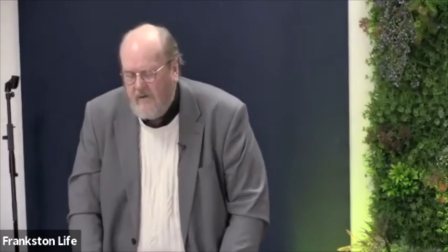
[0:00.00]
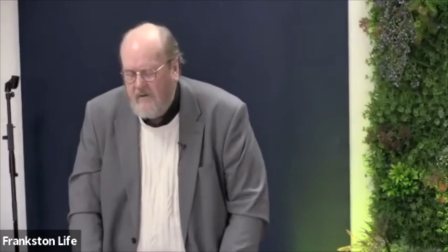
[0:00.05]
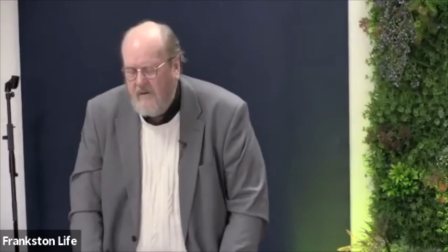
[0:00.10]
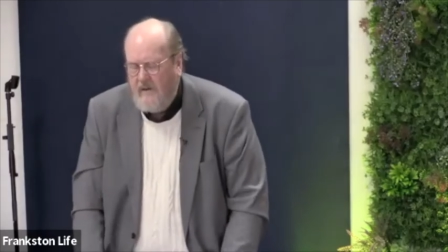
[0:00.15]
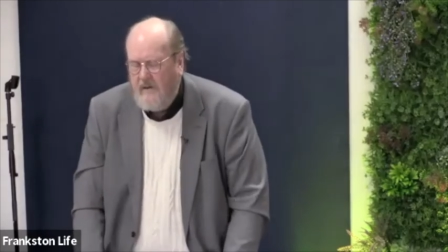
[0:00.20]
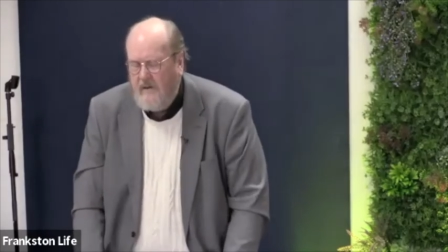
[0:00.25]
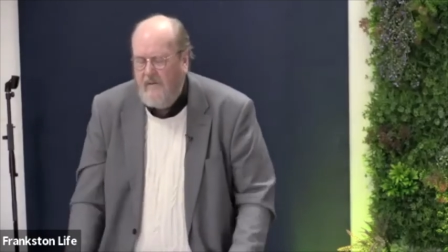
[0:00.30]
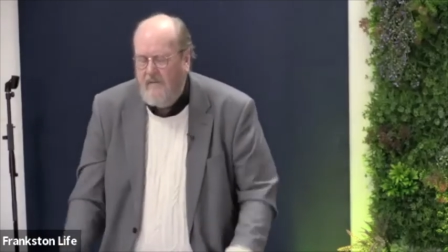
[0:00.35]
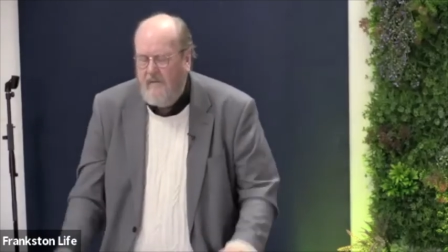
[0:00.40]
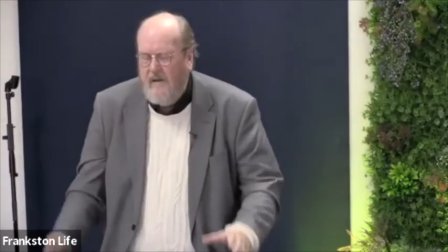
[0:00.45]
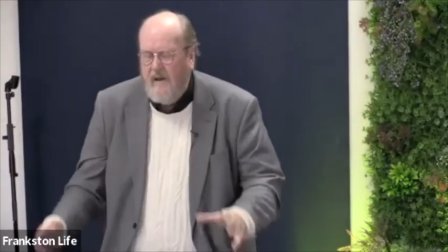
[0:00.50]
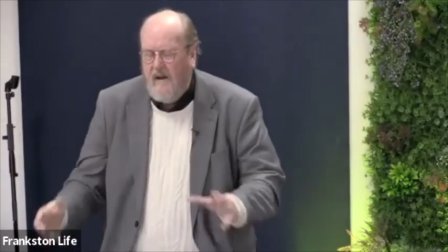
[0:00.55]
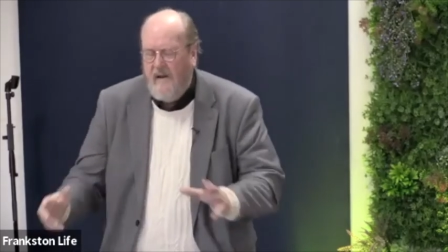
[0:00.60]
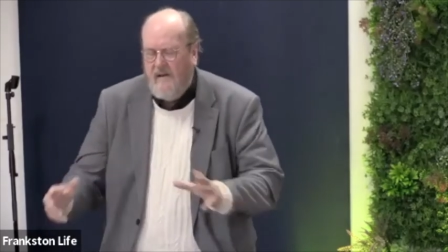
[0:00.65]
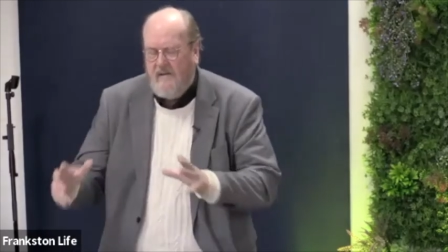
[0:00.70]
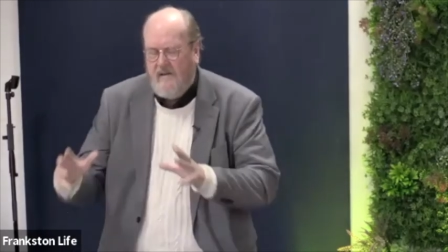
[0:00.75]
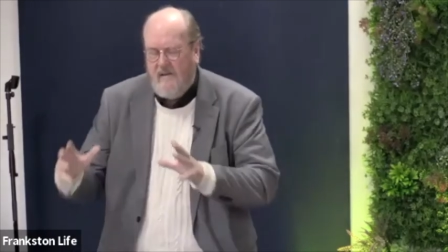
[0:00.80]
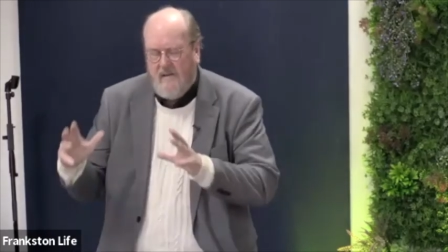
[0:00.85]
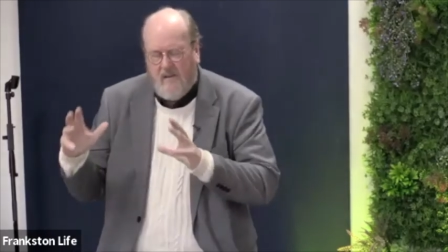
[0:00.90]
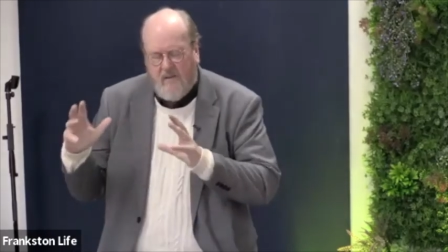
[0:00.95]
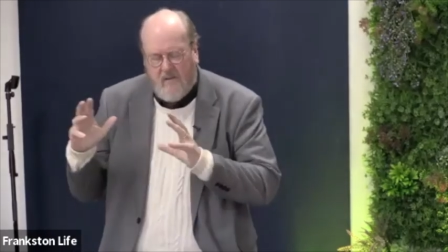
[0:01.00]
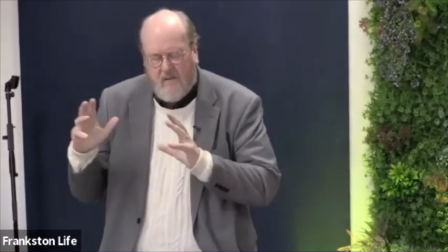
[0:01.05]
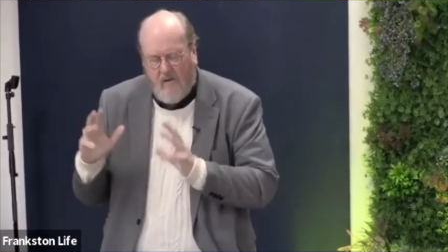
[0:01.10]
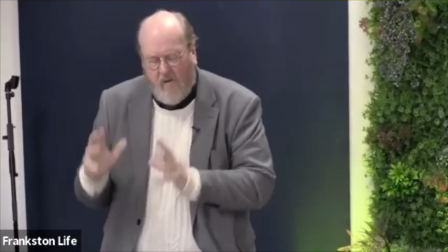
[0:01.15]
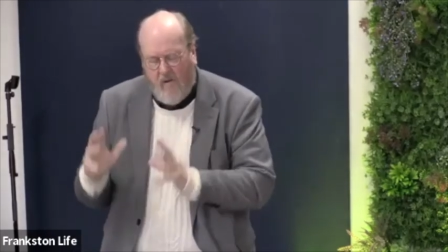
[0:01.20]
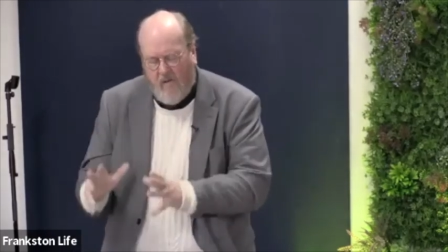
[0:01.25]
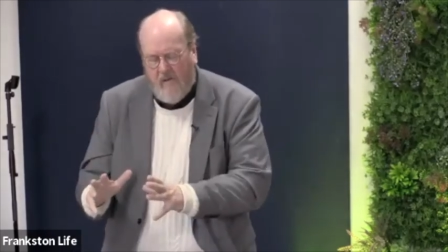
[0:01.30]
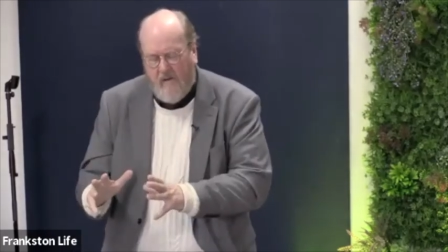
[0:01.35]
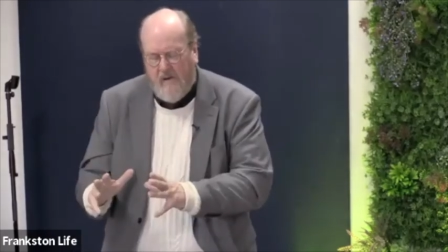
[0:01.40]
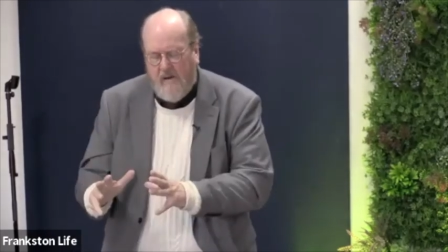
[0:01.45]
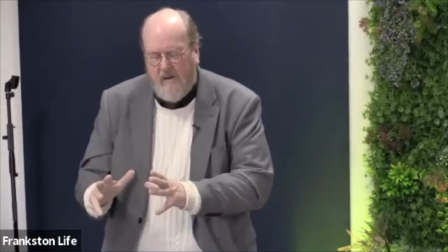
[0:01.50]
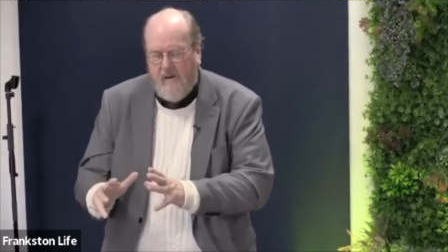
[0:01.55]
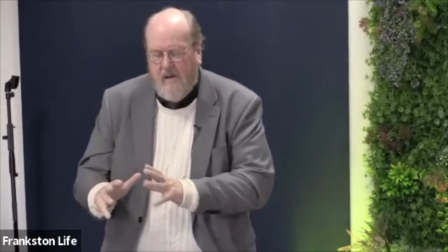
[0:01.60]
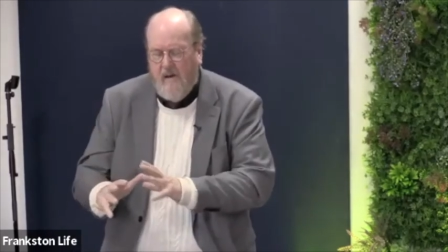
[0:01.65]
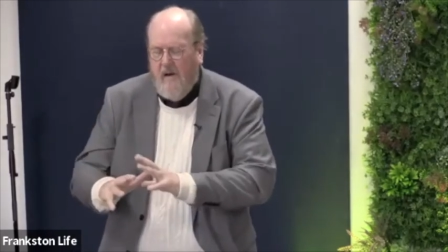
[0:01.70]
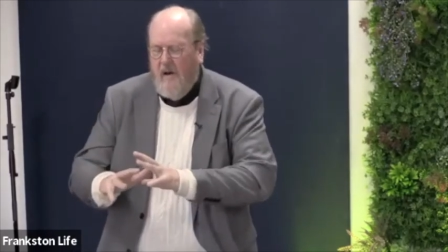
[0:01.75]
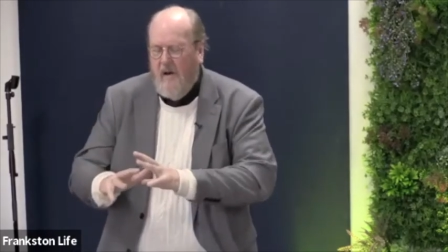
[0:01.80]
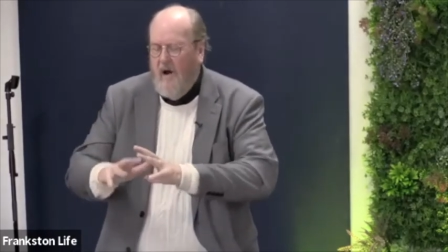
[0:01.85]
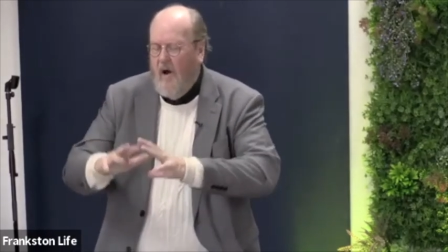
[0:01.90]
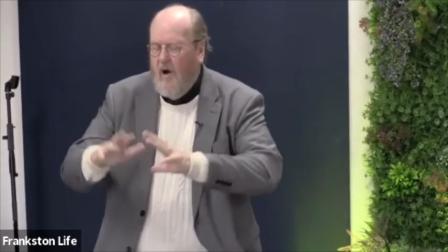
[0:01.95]
You're giving us authority
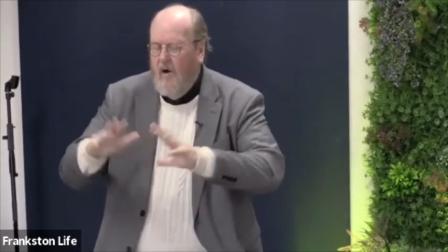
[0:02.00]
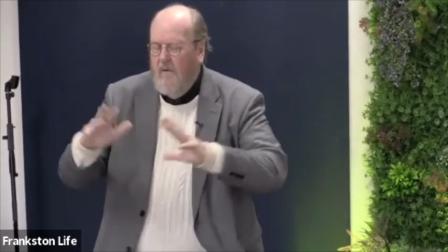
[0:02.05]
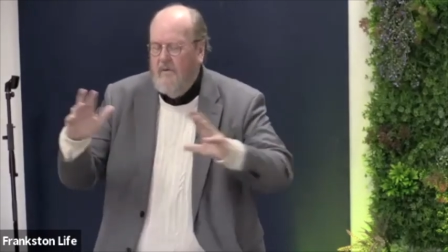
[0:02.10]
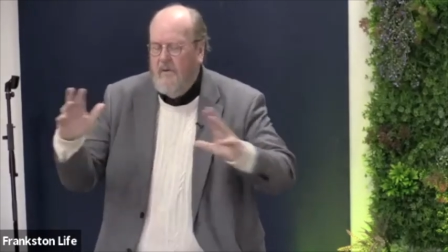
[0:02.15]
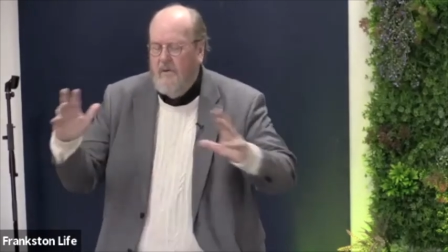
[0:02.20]
over